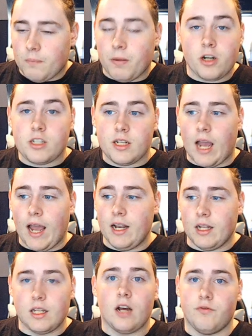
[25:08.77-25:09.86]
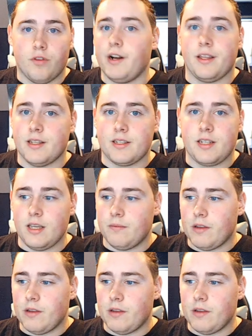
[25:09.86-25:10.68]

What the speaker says: personally, I love running this team.